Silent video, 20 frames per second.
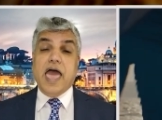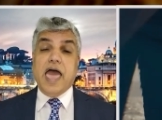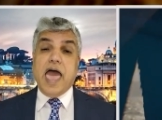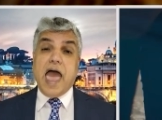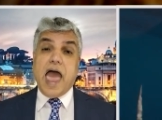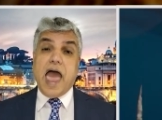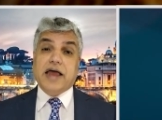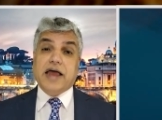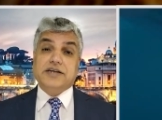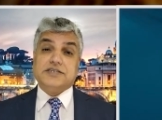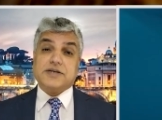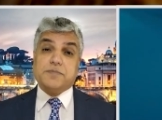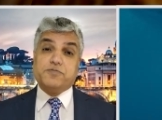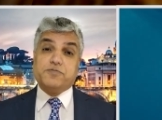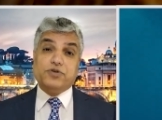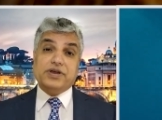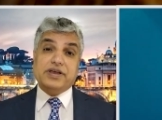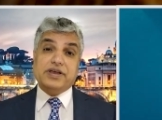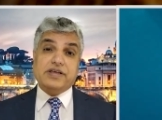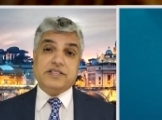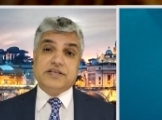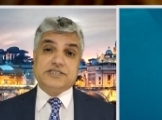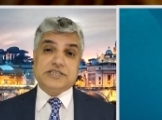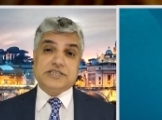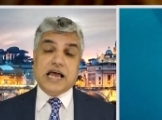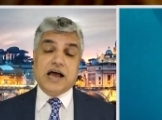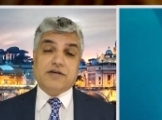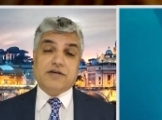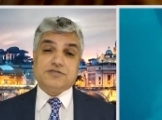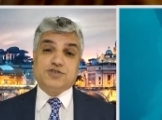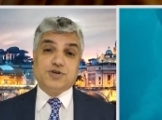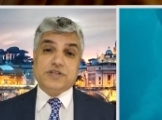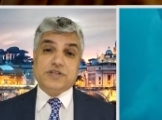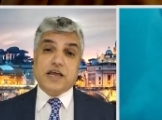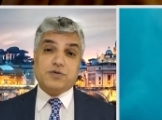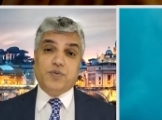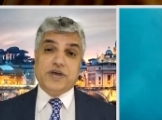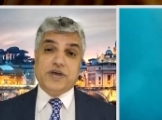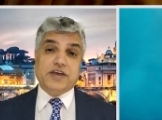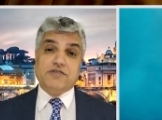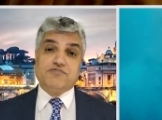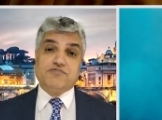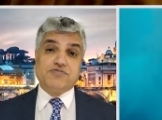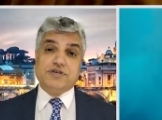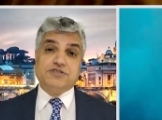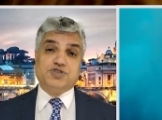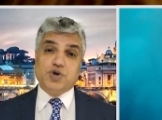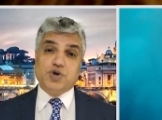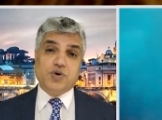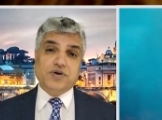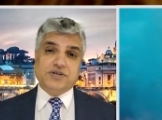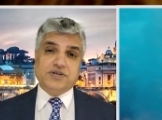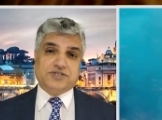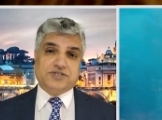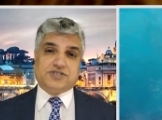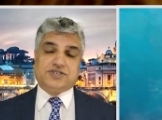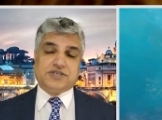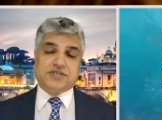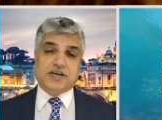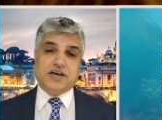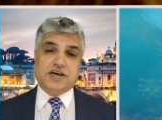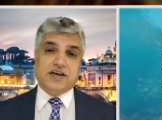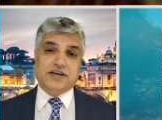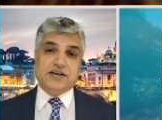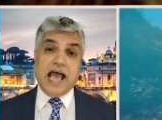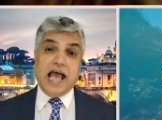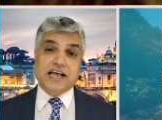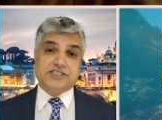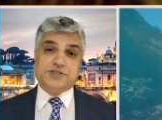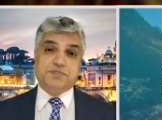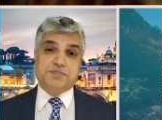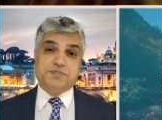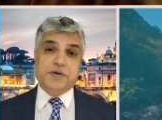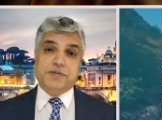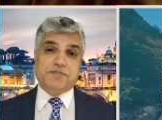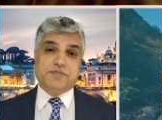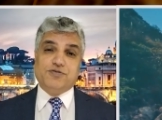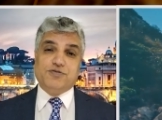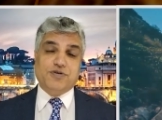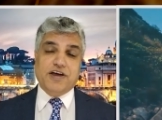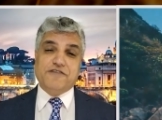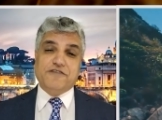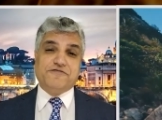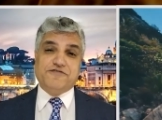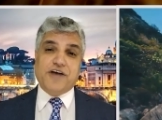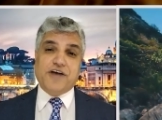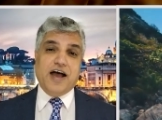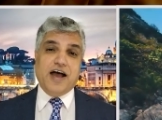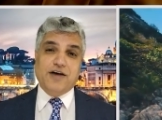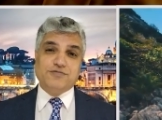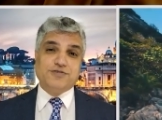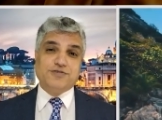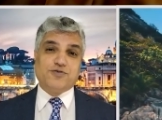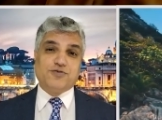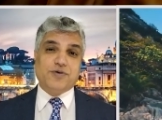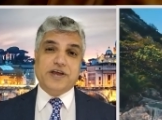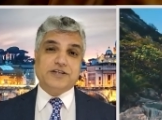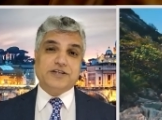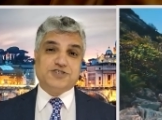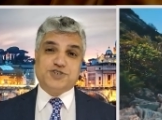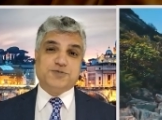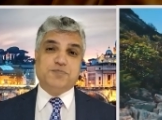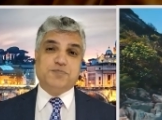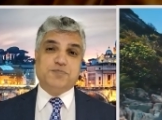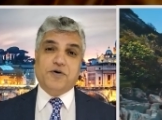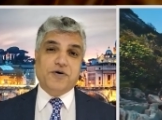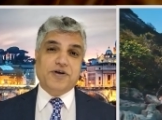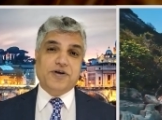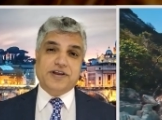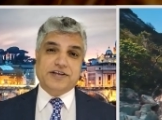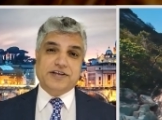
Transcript: and uh, bringing this out so that we can rejoice uh, as people who have found great spoil,